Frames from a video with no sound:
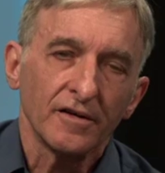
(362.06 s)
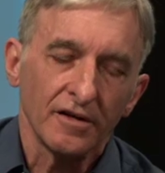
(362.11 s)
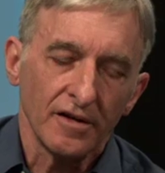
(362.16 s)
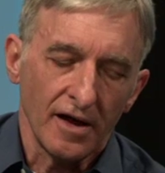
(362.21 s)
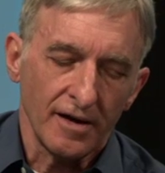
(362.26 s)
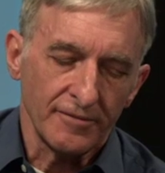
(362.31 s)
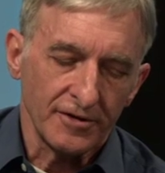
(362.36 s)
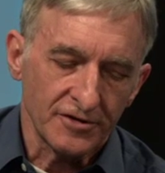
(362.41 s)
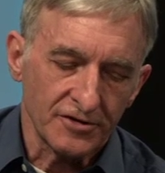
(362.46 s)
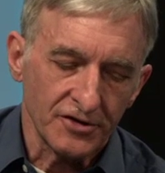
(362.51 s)

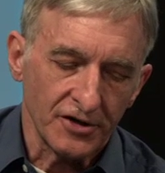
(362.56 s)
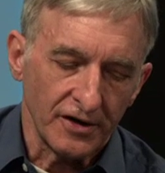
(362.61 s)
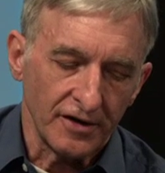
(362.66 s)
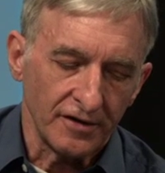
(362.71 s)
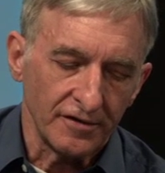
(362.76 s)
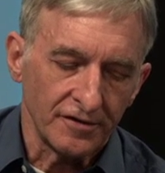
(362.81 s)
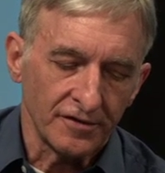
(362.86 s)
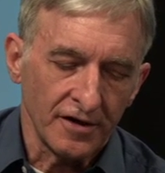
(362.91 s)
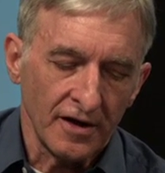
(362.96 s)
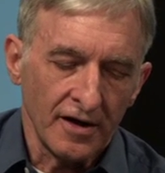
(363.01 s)
climate
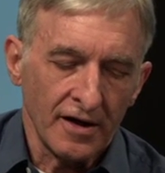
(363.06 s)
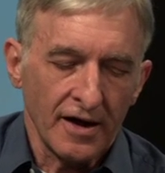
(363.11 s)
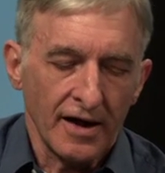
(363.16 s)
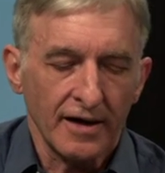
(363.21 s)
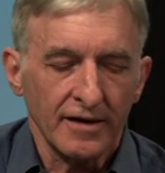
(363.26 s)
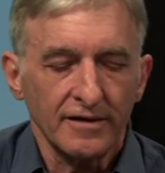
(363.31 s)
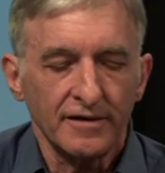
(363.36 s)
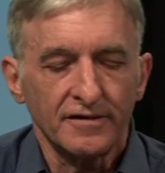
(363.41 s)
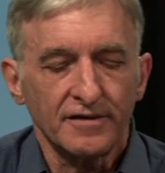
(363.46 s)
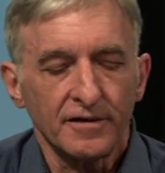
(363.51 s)
change
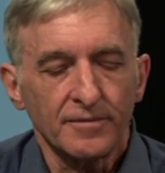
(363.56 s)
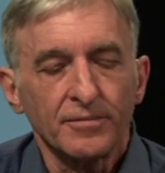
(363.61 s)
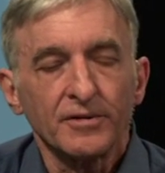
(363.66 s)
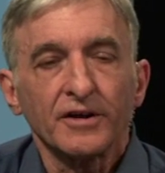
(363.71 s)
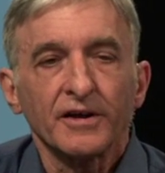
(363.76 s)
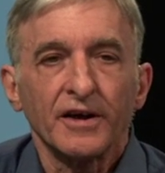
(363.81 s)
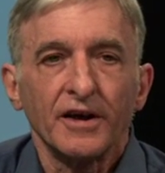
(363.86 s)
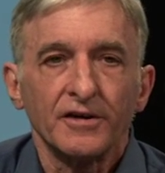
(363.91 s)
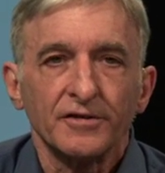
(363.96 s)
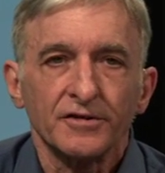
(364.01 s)
and its
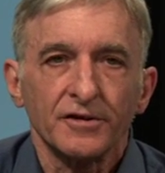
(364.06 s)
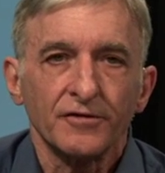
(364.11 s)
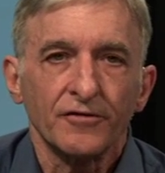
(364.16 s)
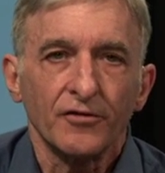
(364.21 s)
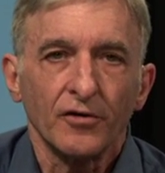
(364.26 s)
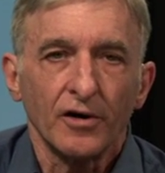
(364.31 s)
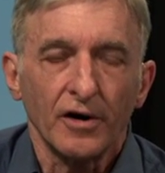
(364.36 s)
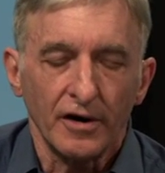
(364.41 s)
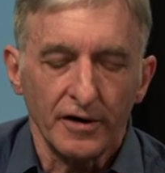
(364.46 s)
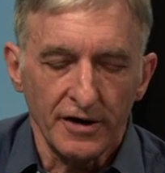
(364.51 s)
implication
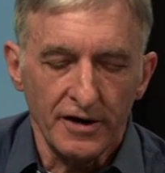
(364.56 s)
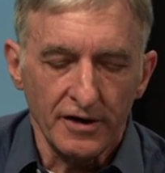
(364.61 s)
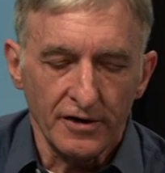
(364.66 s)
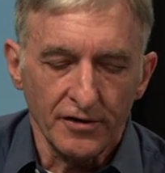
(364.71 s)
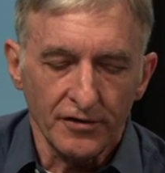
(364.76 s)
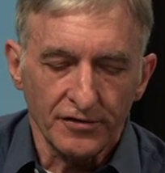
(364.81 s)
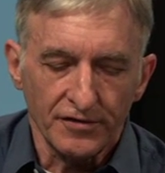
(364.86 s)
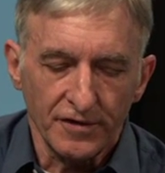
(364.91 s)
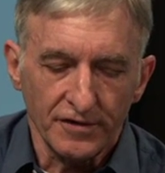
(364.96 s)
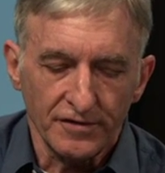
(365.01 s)
for our
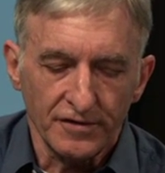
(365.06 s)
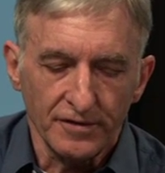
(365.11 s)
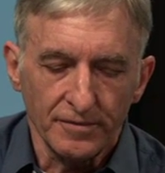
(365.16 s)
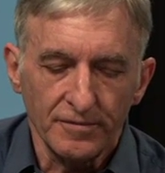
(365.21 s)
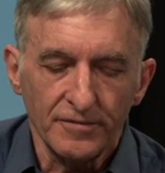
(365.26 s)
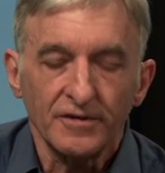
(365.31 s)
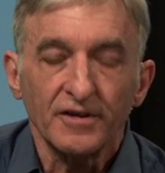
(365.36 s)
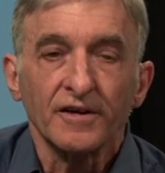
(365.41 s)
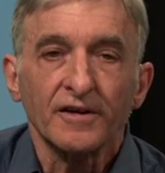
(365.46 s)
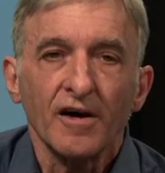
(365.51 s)

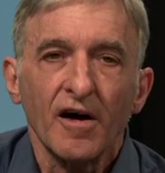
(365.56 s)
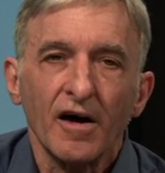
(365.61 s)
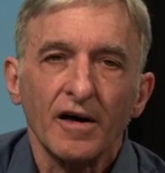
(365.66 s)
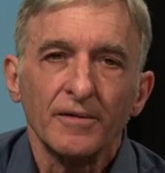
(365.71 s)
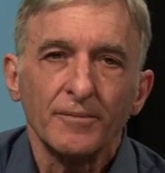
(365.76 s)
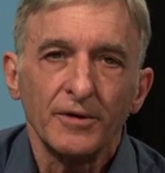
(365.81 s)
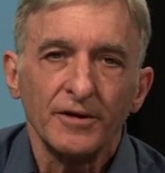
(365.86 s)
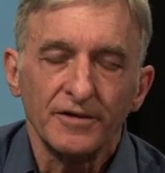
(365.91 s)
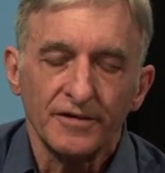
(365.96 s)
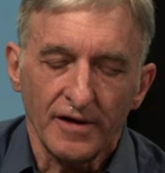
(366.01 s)
ecosystems,
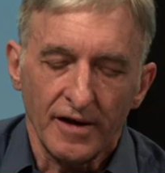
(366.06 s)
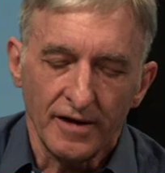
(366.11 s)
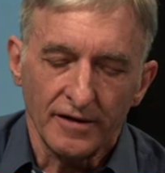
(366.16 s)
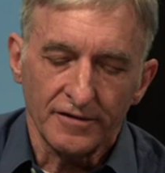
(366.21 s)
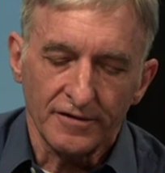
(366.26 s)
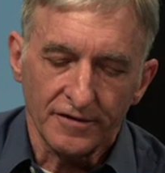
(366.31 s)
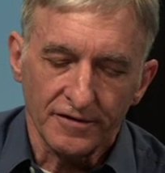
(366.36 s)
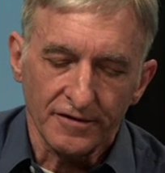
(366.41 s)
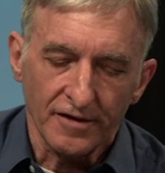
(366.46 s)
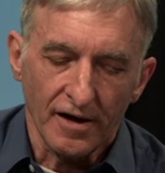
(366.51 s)
economies,
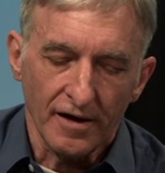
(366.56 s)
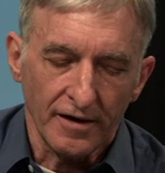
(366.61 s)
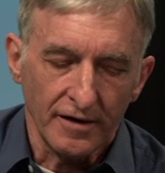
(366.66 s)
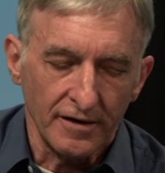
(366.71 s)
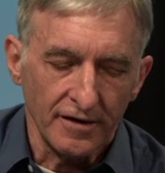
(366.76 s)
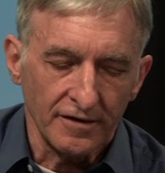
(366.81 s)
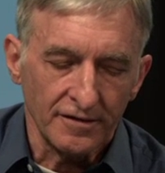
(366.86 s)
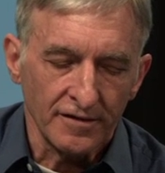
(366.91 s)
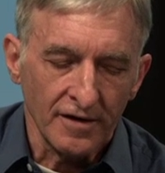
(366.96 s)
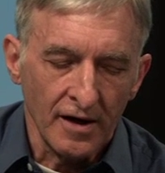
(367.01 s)
and
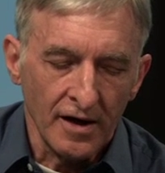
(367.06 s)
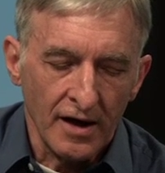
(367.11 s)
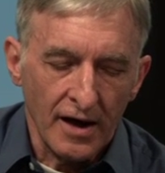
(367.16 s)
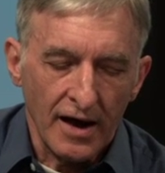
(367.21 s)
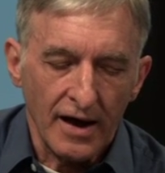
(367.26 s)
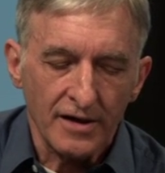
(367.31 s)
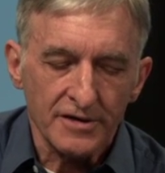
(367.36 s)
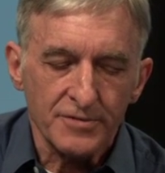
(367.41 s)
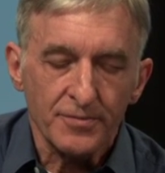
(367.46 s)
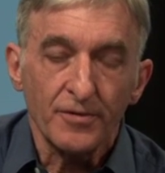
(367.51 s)
societies,
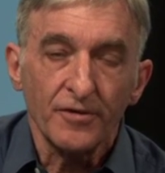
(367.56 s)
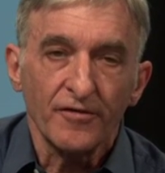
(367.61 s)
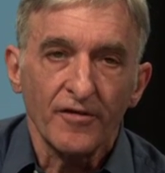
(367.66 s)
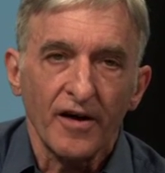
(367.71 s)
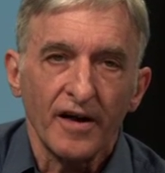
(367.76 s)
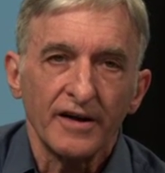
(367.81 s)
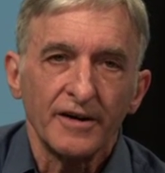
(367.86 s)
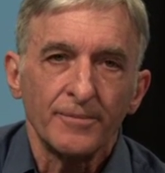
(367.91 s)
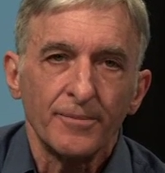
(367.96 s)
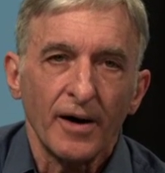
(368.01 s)
as
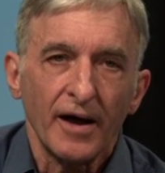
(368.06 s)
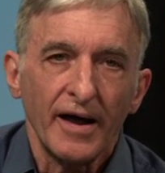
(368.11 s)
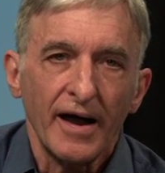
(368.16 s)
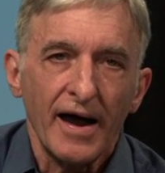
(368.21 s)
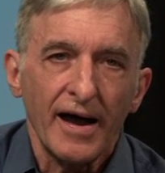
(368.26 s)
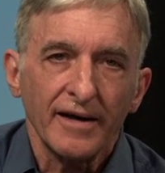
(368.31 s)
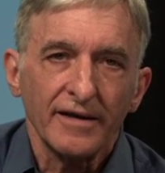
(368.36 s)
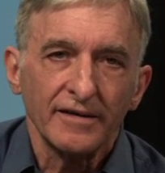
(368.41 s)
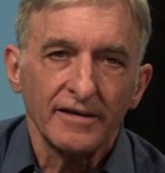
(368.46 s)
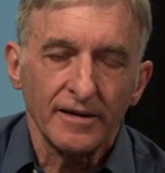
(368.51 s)
provided by
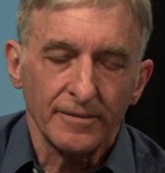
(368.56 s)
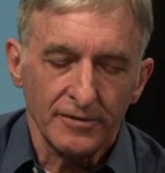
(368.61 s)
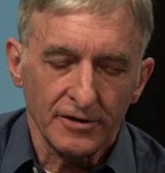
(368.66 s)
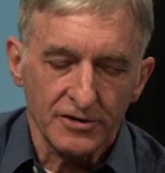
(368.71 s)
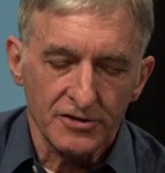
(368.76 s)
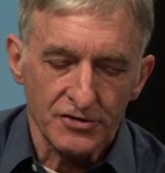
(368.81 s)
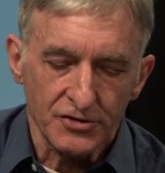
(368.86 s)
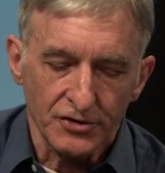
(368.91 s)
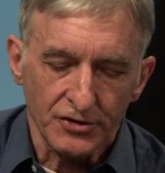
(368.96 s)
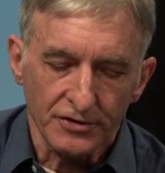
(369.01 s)

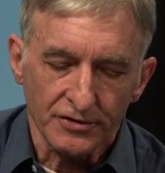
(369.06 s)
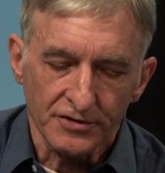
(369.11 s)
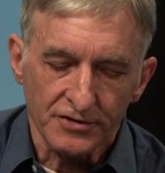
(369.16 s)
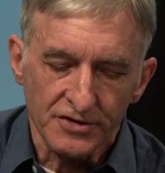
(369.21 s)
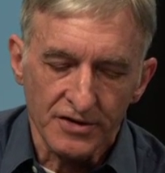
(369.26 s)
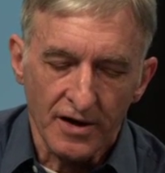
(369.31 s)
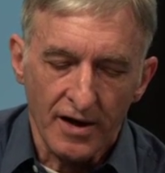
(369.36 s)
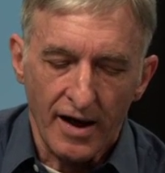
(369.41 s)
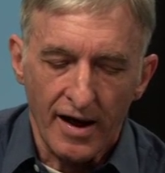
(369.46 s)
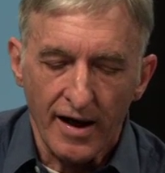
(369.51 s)
academic
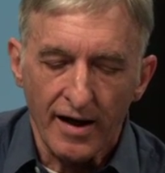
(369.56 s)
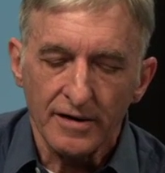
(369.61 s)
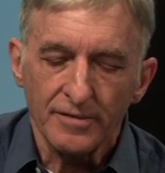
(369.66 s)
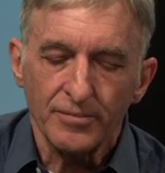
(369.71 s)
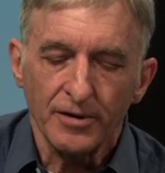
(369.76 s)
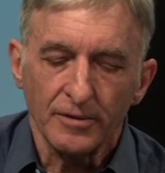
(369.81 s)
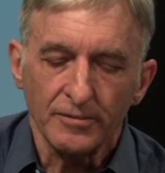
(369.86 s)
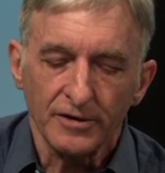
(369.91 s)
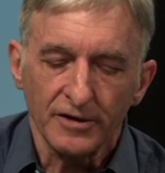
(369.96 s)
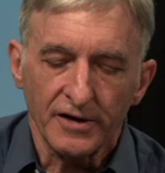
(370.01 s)
journals
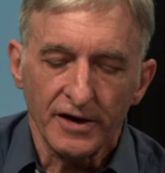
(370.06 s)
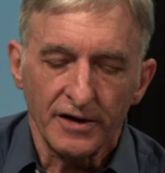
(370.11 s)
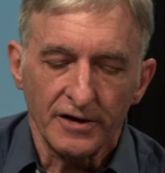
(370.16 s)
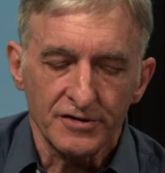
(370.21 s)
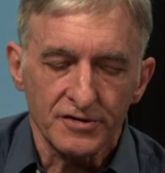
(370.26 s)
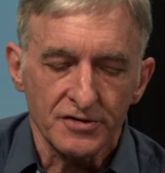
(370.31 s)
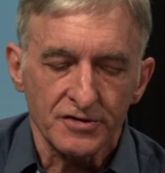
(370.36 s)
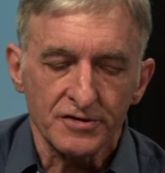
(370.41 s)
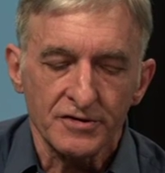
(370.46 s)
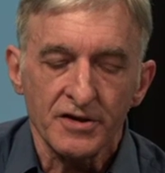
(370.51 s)
and
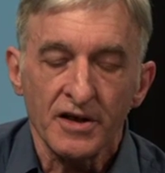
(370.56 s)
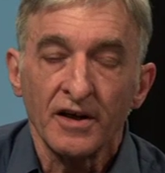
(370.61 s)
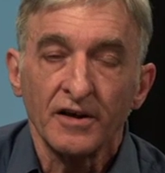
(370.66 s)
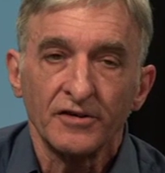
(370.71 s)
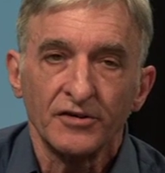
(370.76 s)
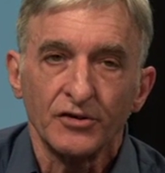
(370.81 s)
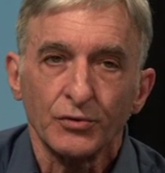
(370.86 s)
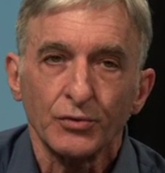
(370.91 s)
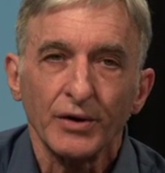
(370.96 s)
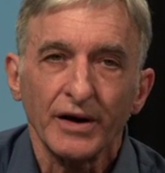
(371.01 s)
publications
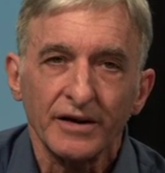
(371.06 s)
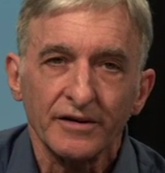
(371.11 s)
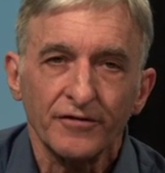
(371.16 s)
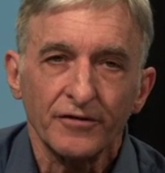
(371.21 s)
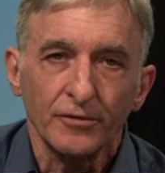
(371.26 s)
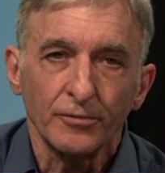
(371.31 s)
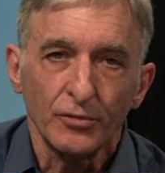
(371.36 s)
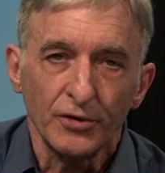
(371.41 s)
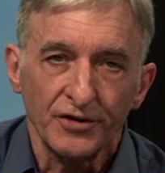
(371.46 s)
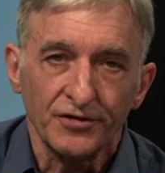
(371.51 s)
direct
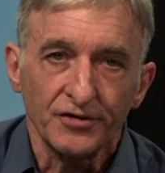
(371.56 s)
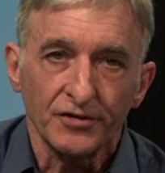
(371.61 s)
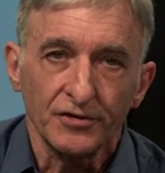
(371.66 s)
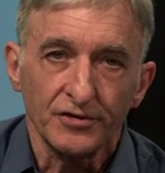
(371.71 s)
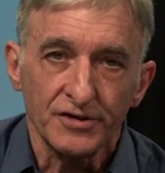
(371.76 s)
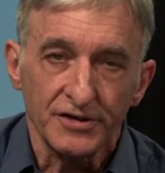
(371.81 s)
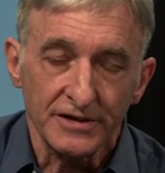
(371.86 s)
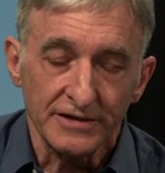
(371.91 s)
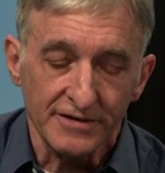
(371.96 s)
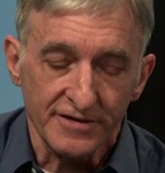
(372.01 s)
from
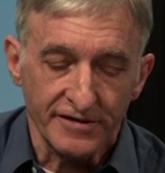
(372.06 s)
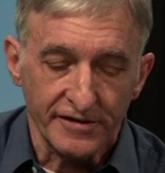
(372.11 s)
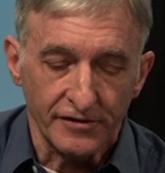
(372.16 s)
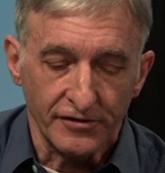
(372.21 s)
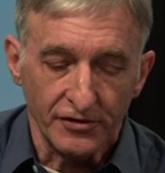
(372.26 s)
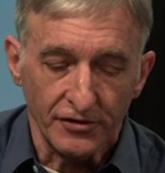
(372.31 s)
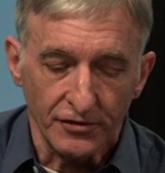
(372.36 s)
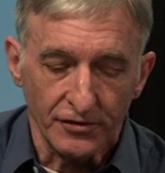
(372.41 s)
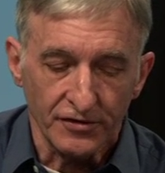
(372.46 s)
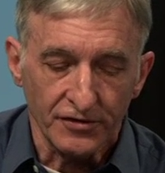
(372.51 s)
research
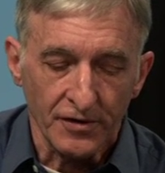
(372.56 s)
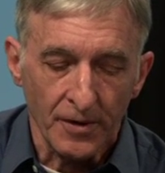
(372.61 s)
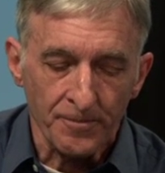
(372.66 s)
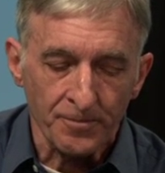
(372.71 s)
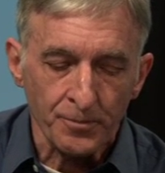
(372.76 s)
institutes.